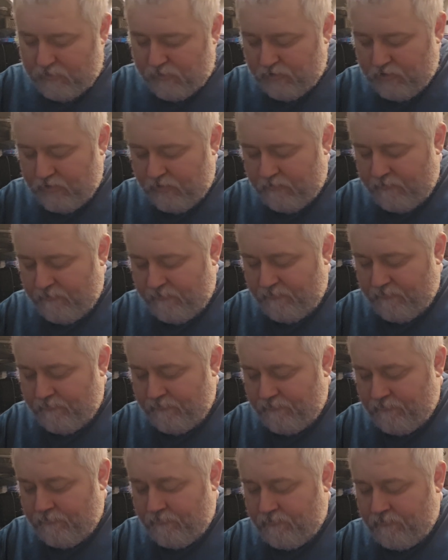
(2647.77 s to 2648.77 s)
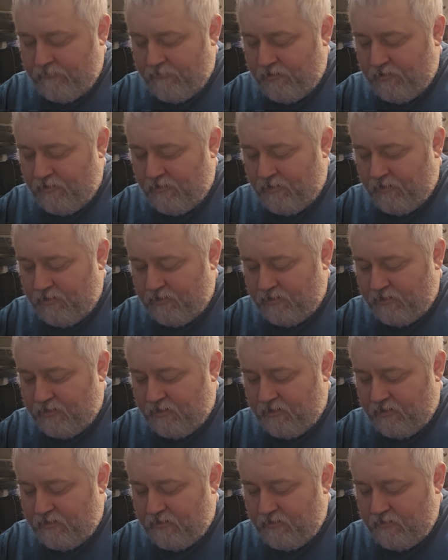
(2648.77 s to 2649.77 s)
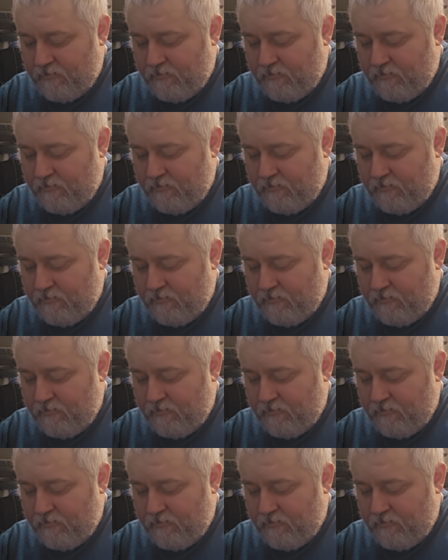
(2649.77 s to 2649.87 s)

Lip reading: Should have realized that.